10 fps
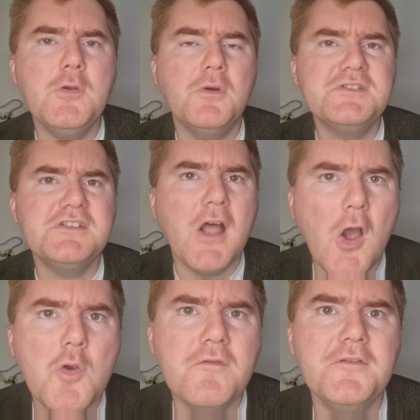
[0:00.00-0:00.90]
you want an
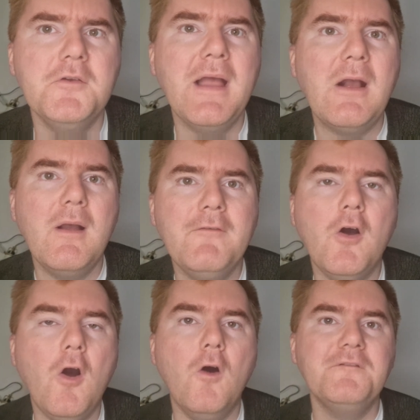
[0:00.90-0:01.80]
overview,
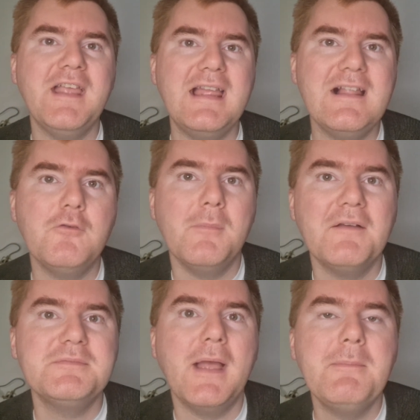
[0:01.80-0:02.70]
however, of the A level
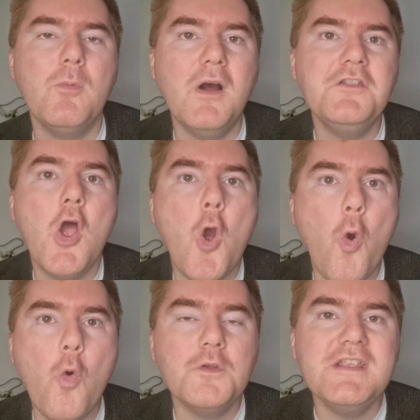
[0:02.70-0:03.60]
Maths Paper one
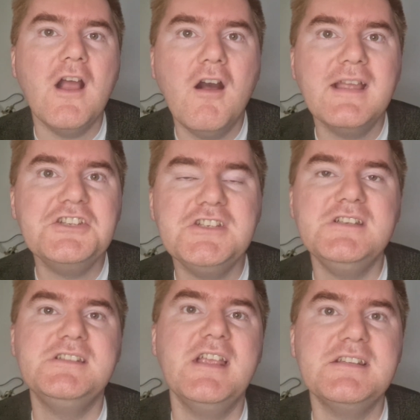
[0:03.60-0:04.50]
or the I
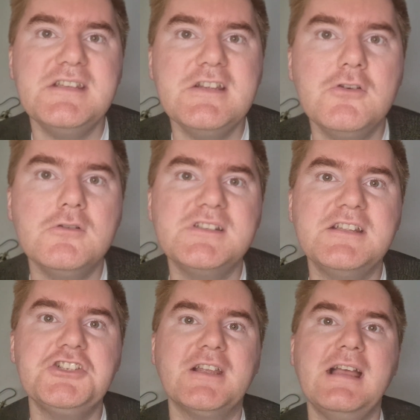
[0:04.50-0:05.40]
G C S E course,
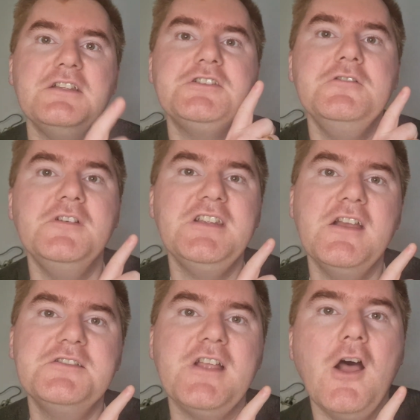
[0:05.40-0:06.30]
then check out the two
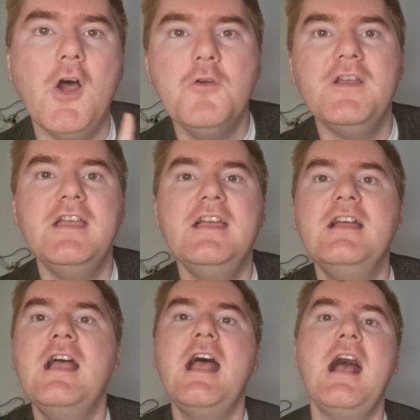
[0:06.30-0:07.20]
videos over
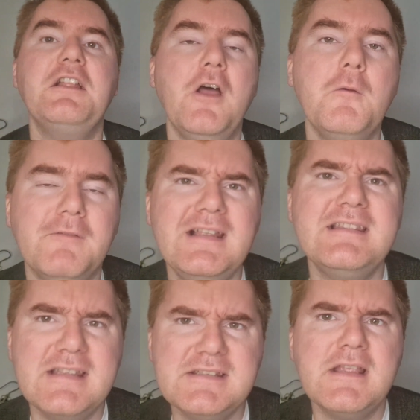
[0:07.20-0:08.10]
here, and
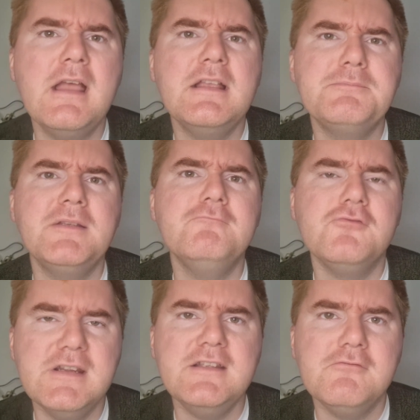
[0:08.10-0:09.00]
hopefully this has been
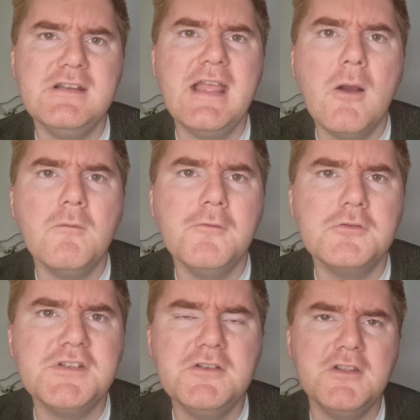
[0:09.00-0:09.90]
really, really
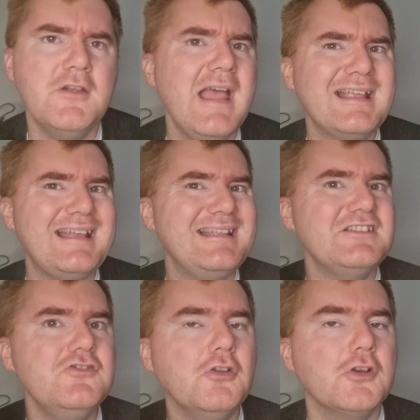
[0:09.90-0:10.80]
helpful to you. Again,
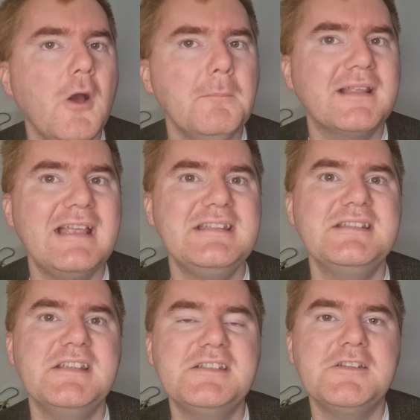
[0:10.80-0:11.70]
it's not a
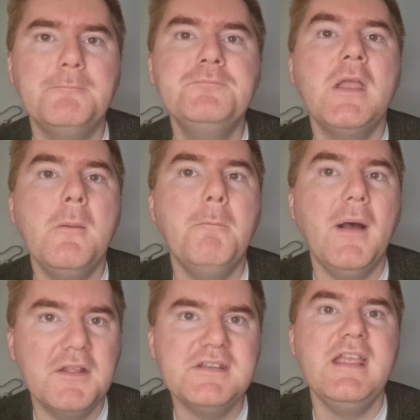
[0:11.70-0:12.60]
complicated system,
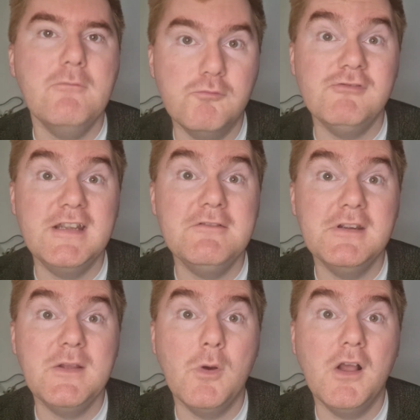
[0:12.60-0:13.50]
but it really,
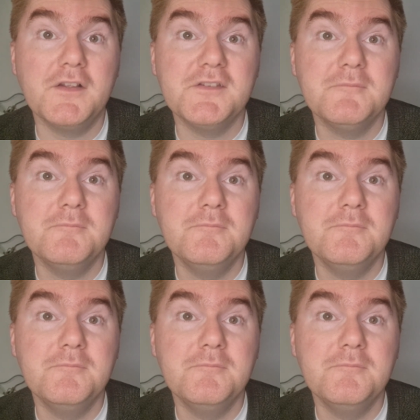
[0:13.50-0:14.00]
really works.